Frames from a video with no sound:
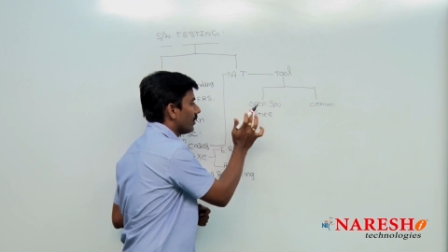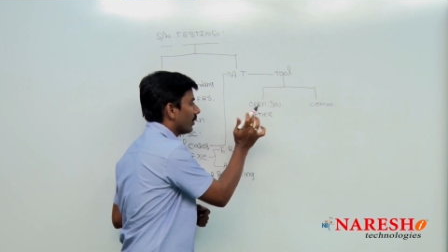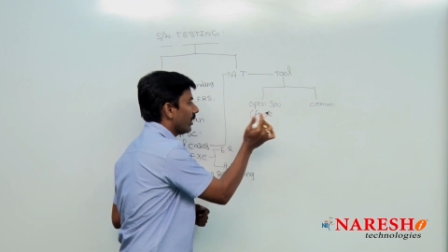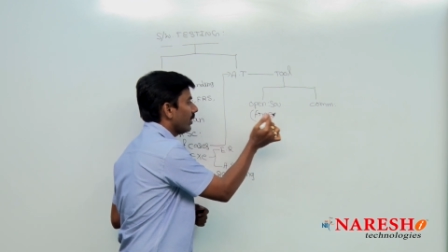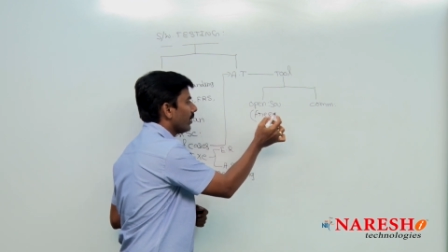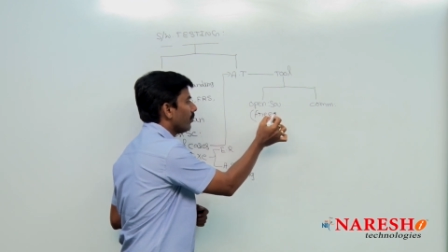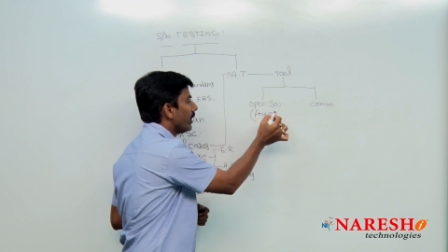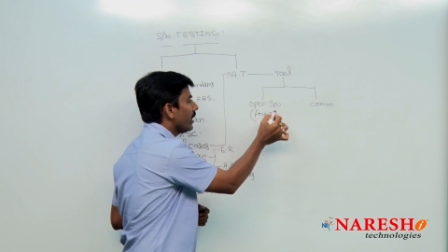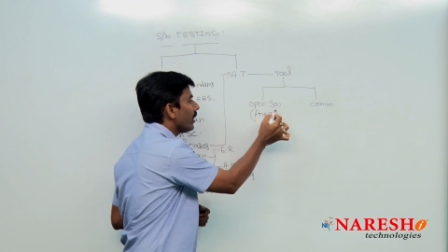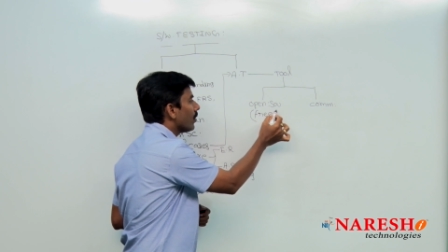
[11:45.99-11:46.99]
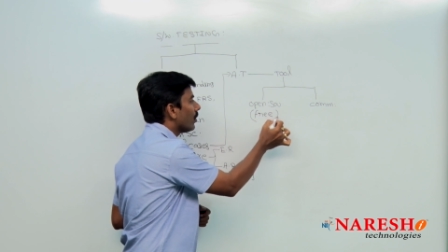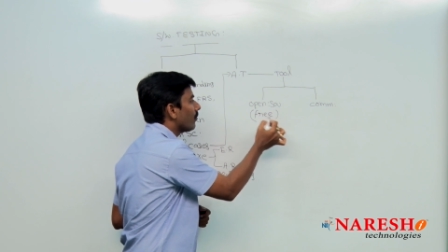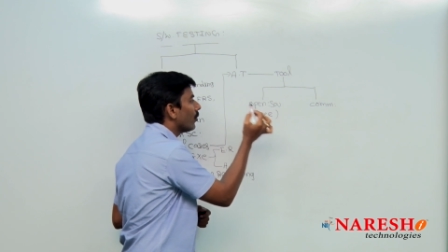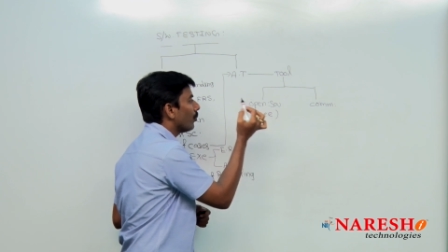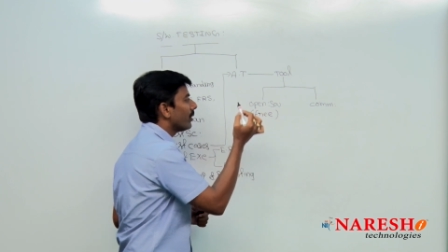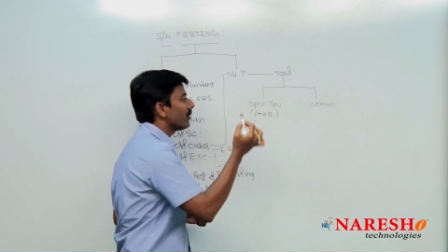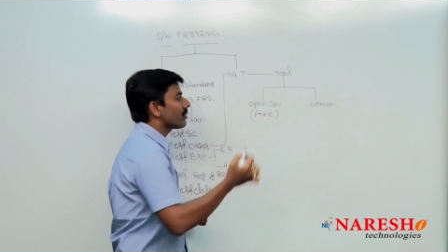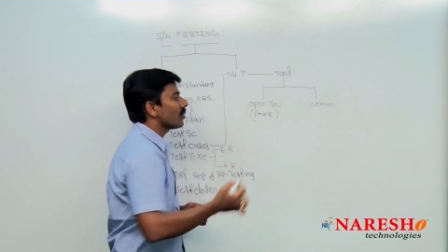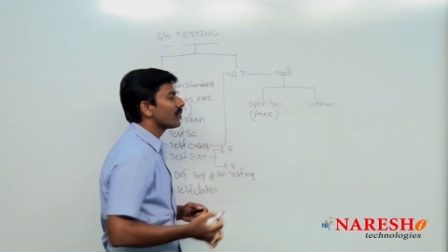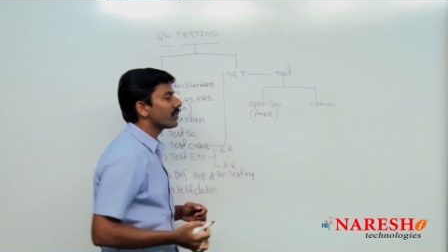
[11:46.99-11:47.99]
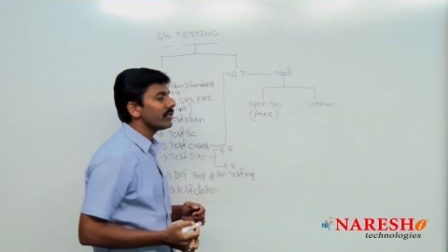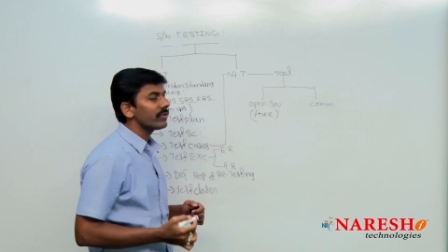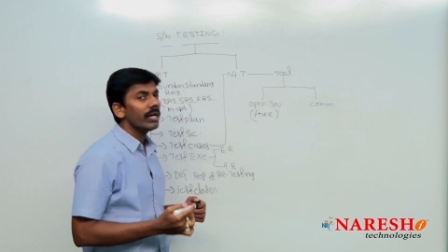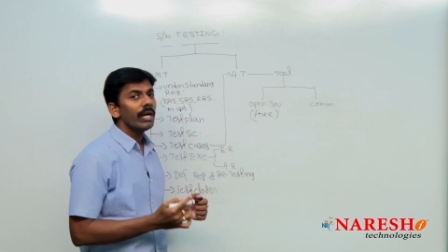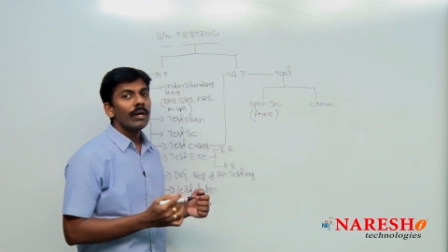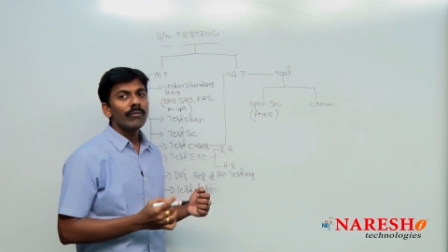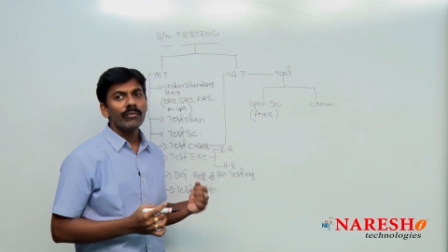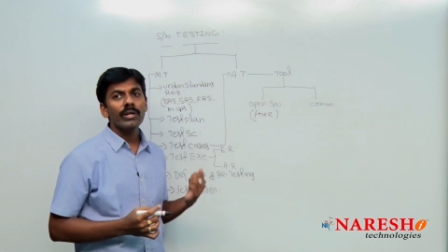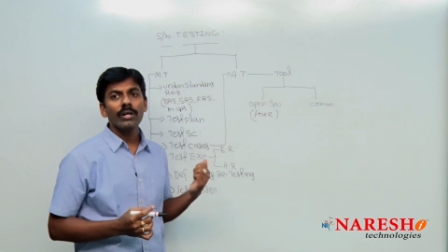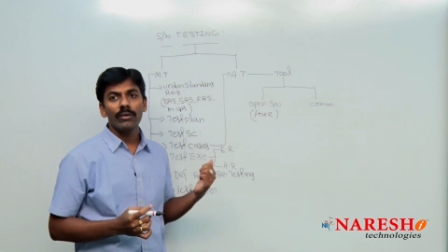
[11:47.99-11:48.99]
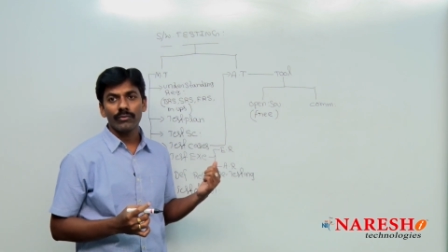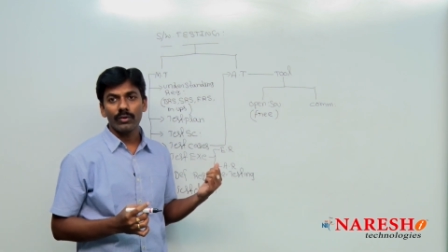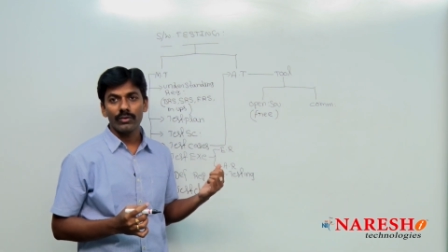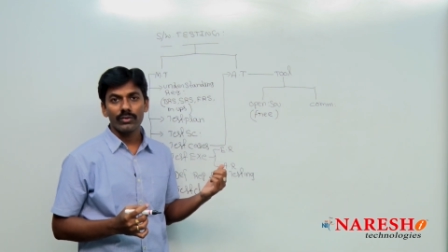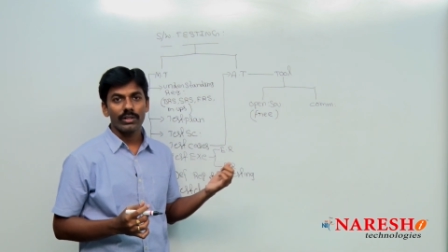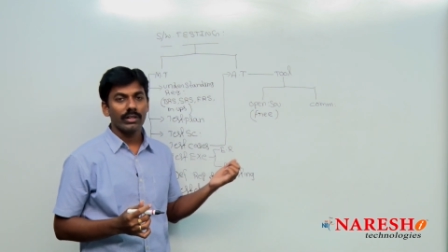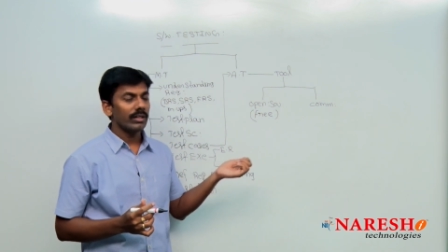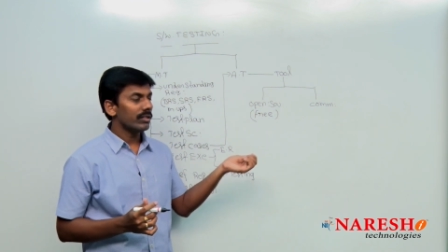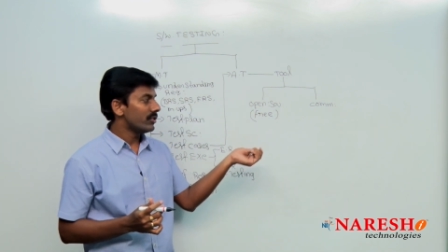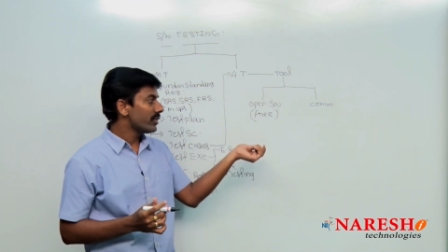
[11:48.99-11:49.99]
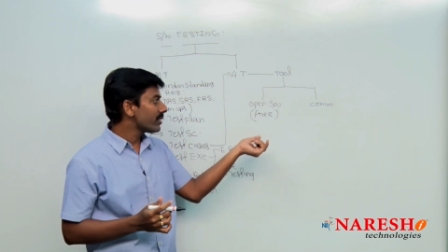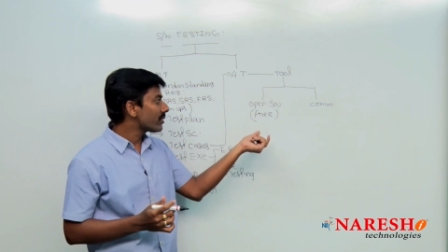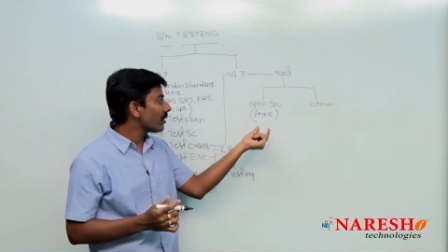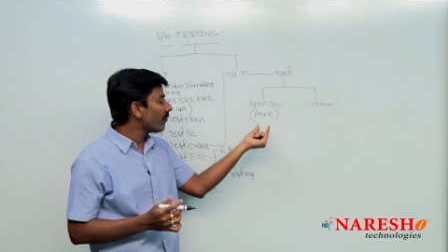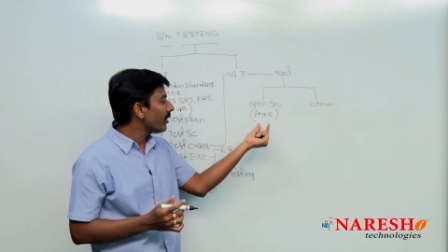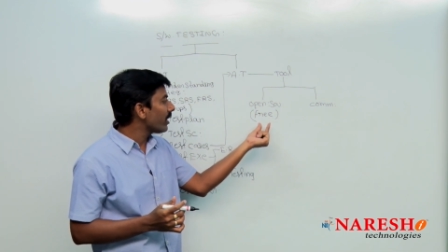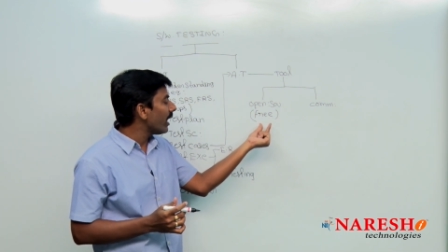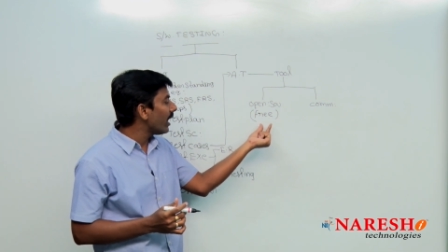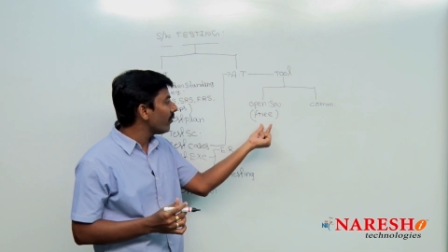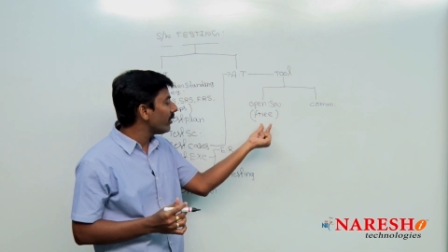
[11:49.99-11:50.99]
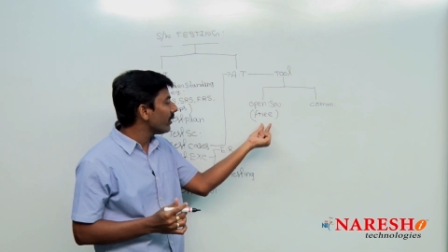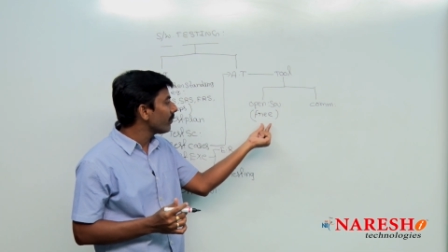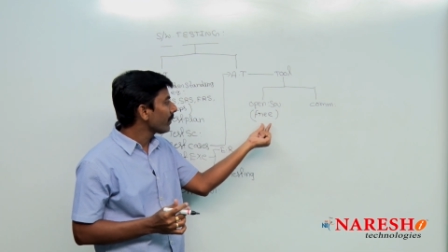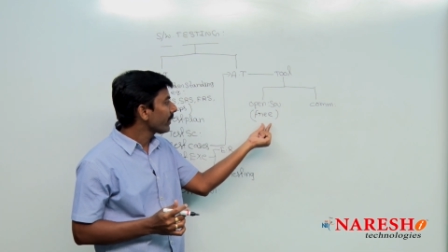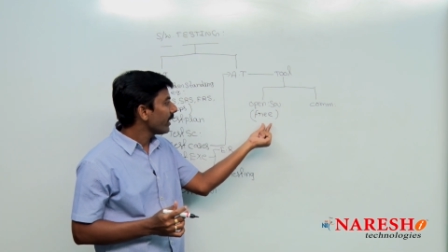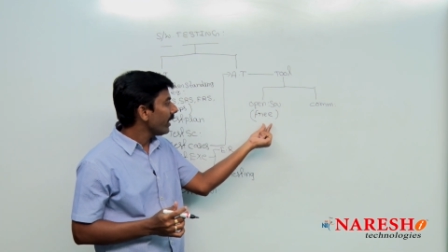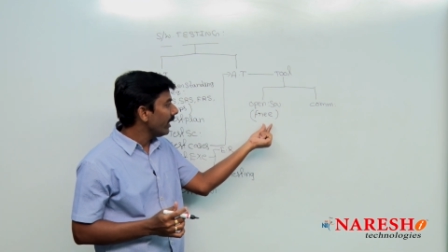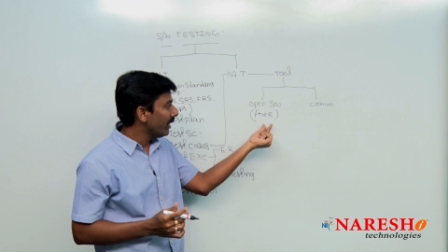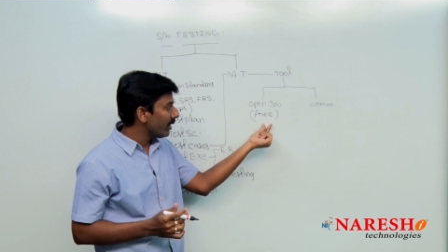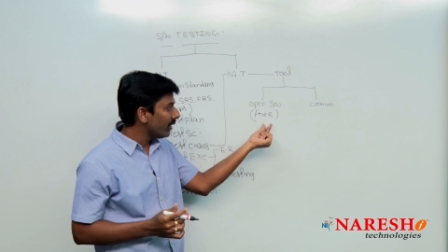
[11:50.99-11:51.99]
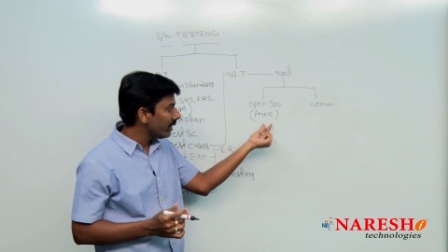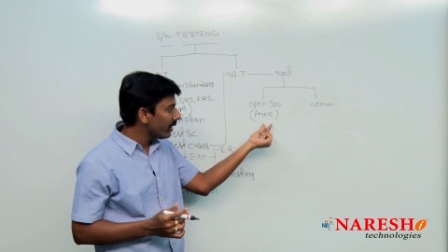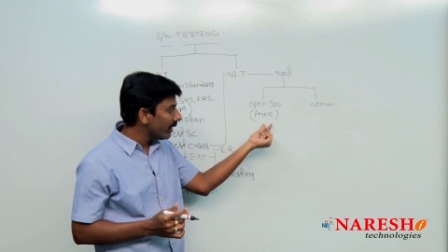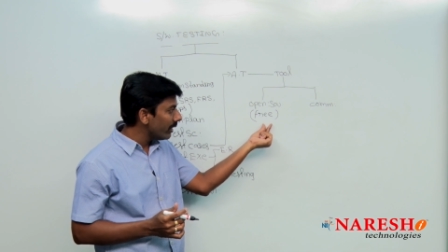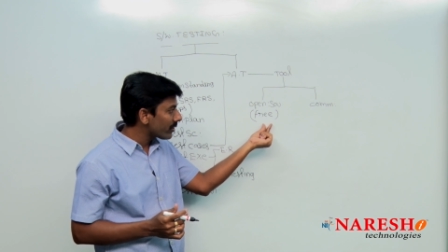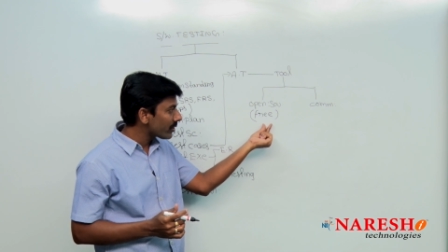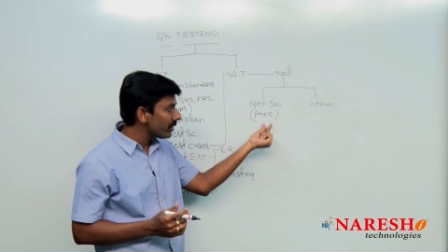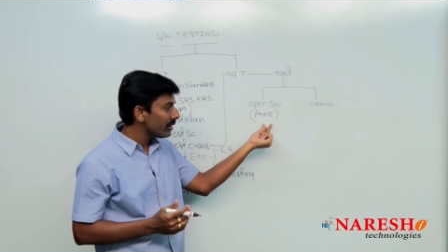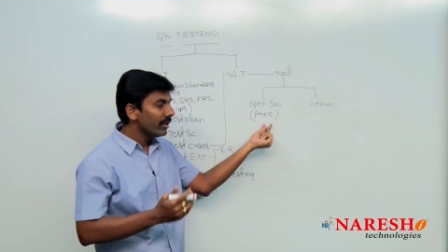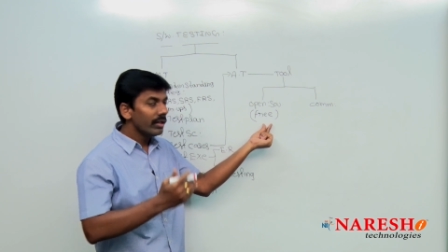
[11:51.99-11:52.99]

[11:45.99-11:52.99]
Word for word: Okay. The meaning of open source is free of cost just if you are having internet connection,